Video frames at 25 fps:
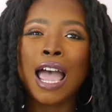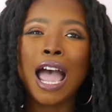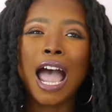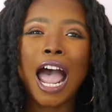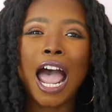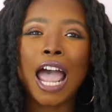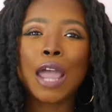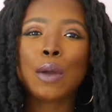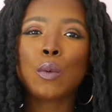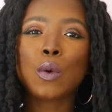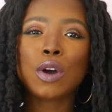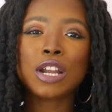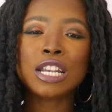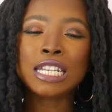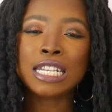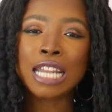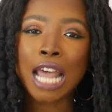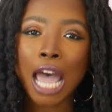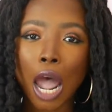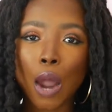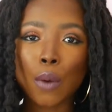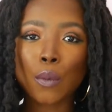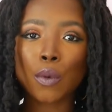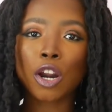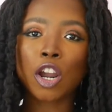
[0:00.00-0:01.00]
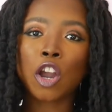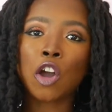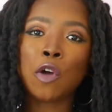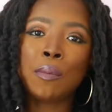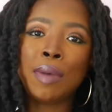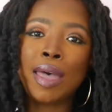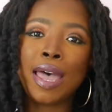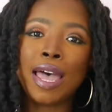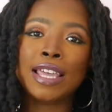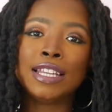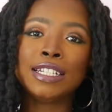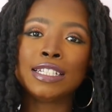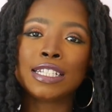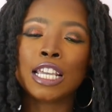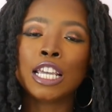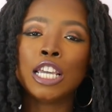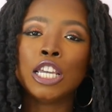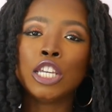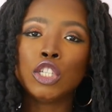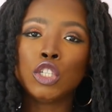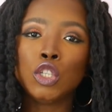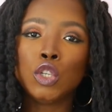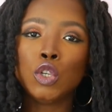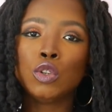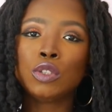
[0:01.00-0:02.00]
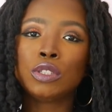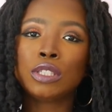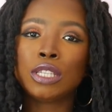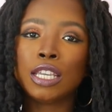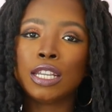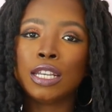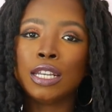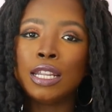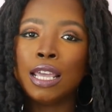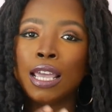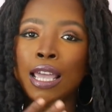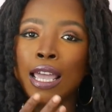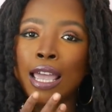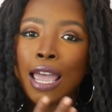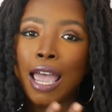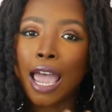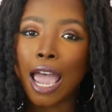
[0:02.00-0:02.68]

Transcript: I would not recommend using